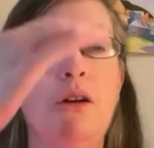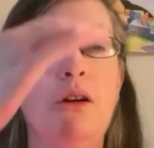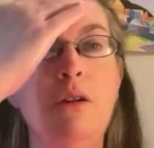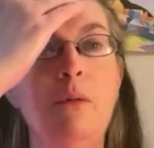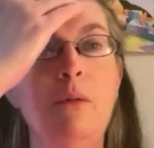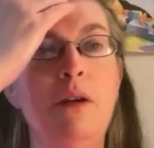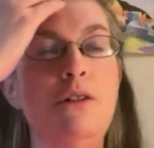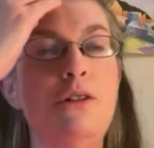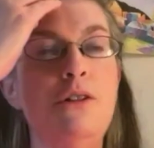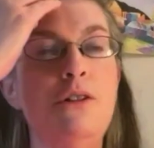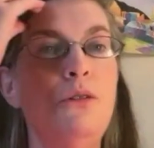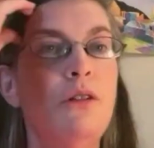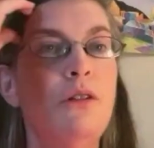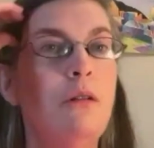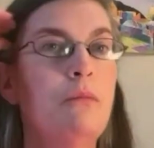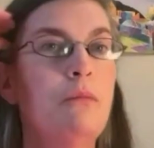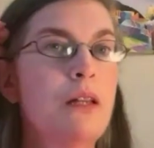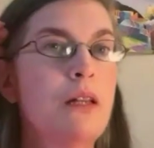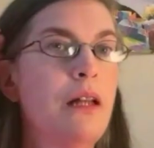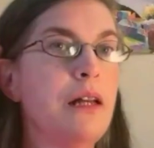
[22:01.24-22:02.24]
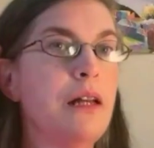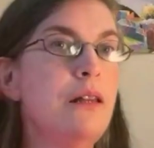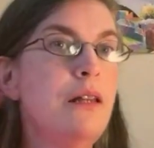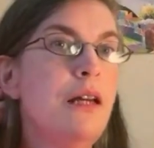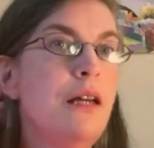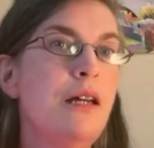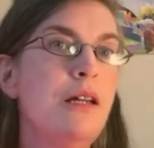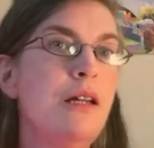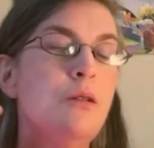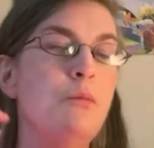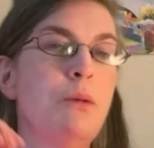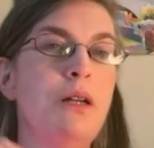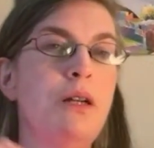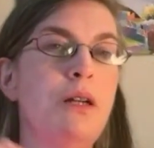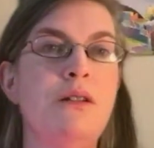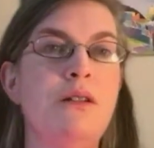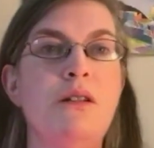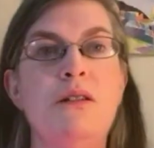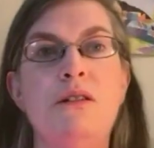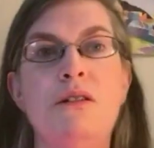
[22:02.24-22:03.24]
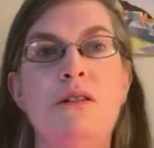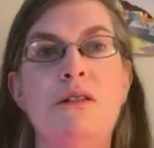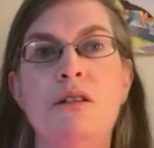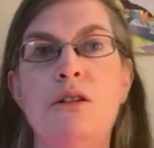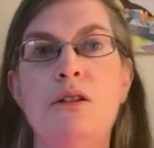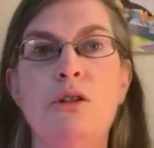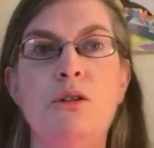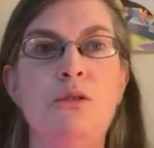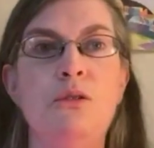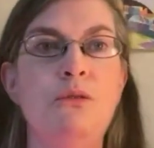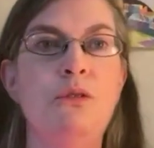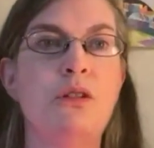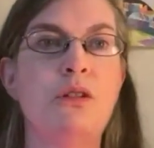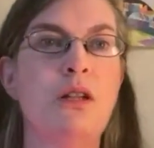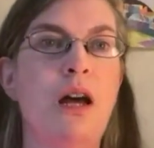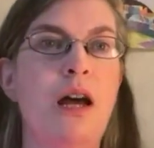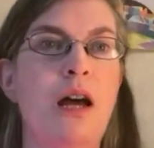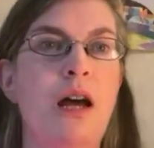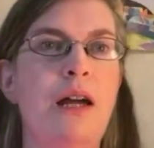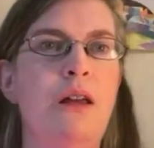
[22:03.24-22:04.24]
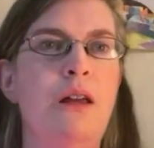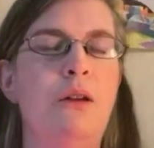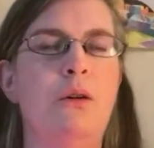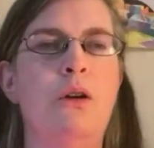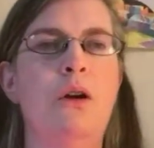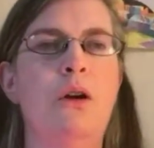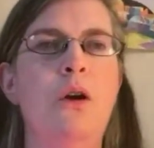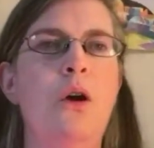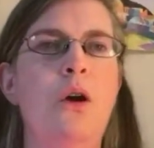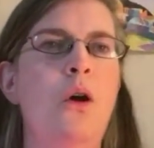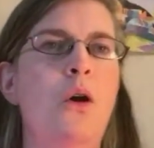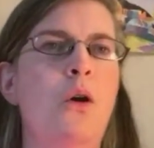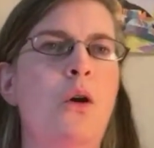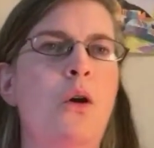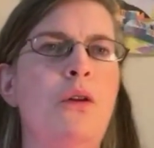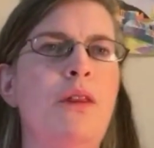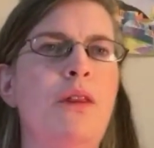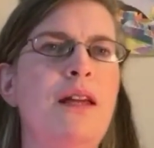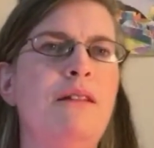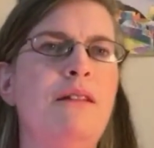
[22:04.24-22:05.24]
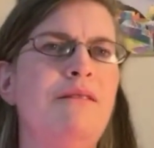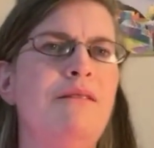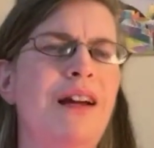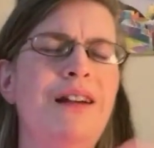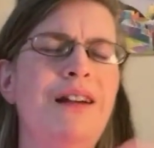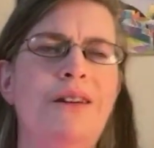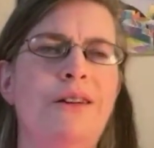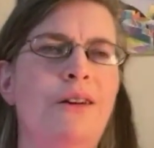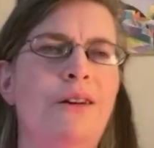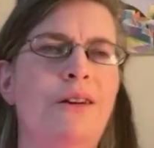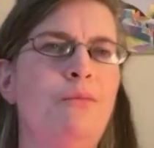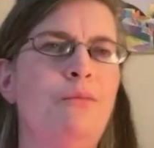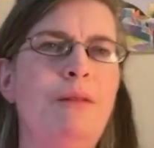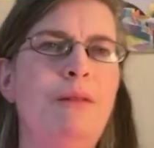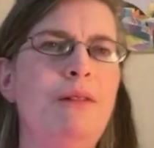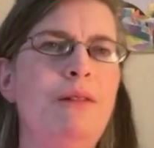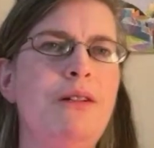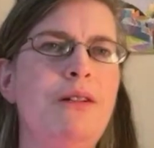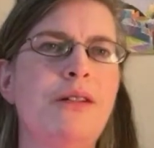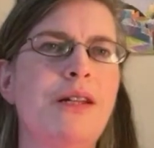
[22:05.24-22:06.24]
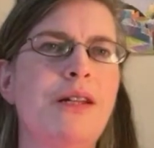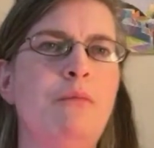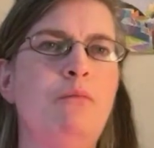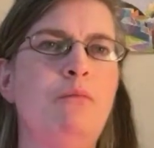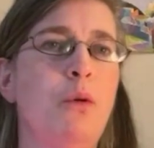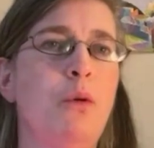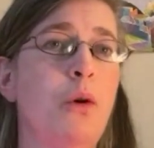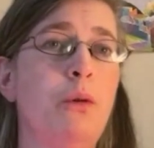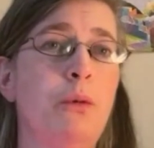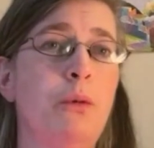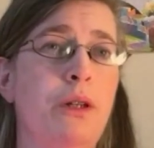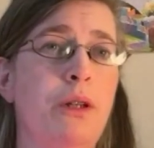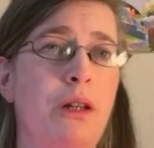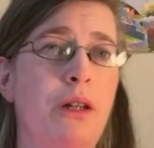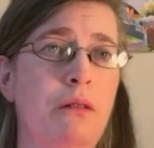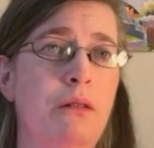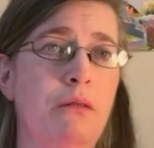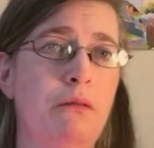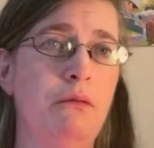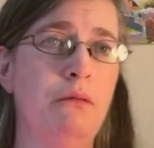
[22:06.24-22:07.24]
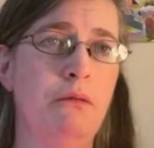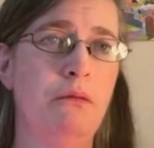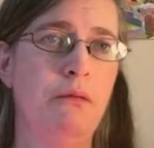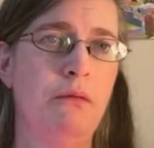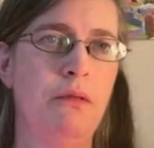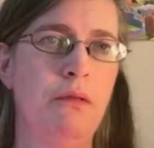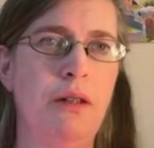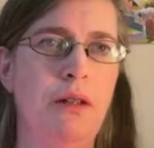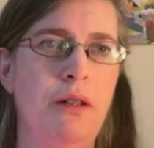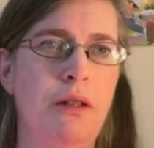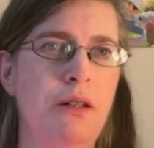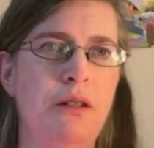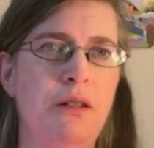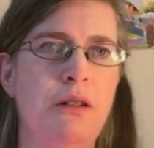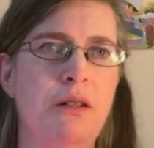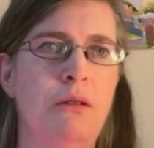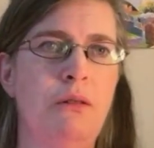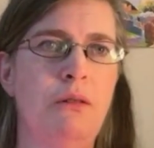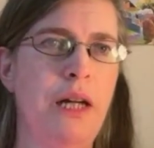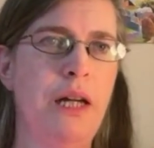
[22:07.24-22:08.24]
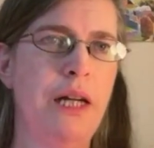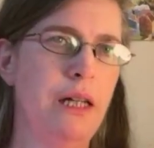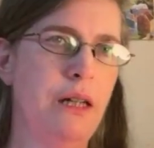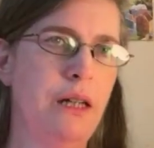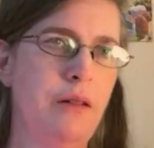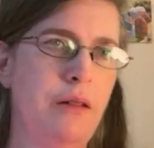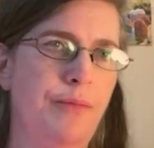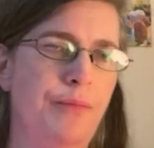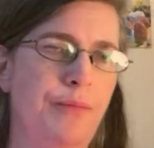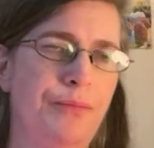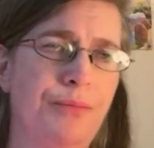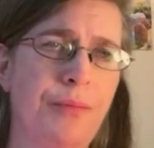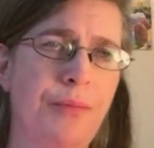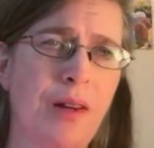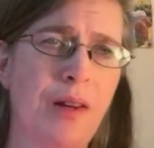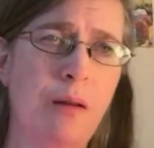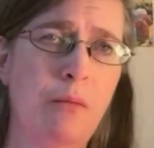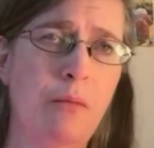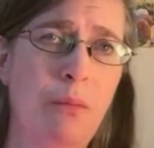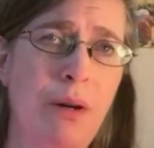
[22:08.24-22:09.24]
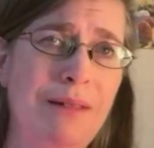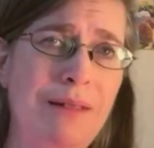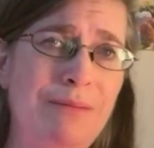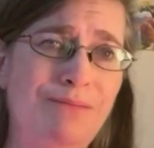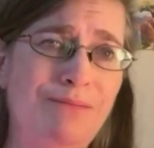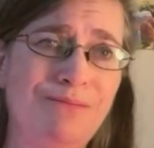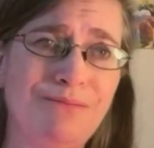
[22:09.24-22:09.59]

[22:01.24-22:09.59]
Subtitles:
better do something like this because this is the new style, or they, I don't know, maybe they just get bored with it and they just don't like it. But